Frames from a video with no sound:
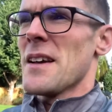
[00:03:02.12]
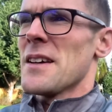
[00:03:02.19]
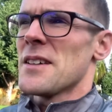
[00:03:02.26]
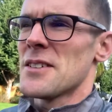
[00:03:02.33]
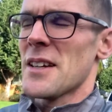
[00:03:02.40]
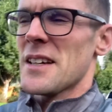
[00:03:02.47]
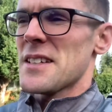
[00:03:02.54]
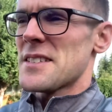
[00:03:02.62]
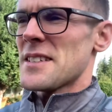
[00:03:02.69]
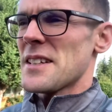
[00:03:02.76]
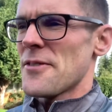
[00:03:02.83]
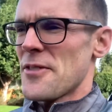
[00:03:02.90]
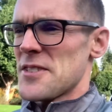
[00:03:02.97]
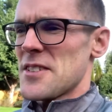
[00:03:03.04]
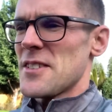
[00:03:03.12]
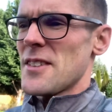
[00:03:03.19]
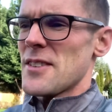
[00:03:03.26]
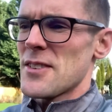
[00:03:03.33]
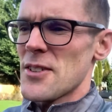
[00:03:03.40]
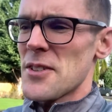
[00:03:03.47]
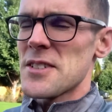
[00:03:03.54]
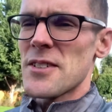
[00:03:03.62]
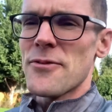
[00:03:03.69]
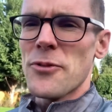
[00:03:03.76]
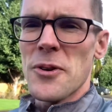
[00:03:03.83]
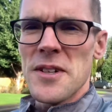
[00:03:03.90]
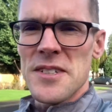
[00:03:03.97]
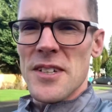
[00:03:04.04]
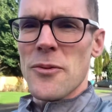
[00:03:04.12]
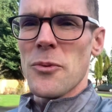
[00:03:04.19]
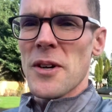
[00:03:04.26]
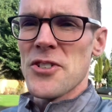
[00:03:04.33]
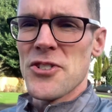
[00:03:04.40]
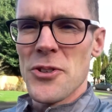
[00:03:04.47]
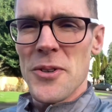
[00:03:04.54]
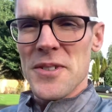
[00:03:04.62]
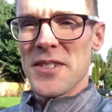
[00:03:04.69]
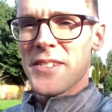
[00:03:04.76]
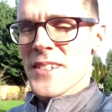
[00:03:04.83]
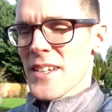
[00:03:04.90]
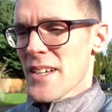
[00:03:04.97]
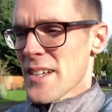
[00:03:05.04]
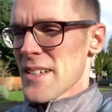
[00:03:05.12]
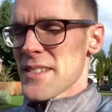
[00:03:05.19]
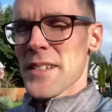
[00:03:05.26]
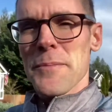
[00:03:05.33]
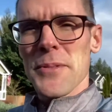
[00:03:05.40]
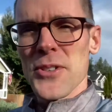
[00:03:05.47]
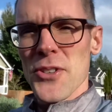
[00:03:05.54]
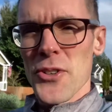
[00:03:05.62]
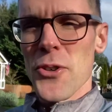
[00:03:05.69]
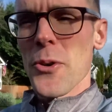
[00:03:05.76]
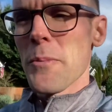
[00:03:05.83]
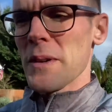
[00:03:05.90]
you know, like I said, if it's in 30s and 40s that wear shorts, it's up to you.